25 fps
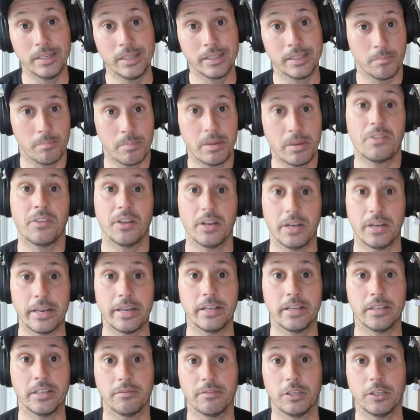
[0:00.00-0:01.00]
to meet the
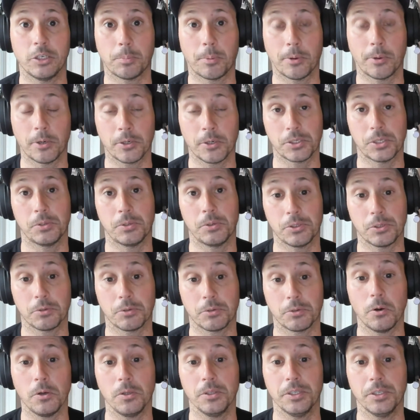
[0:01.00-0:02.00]
needs of each person who's
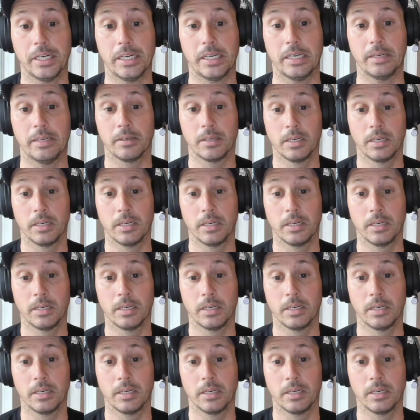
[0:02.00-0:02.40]
enrolled in it.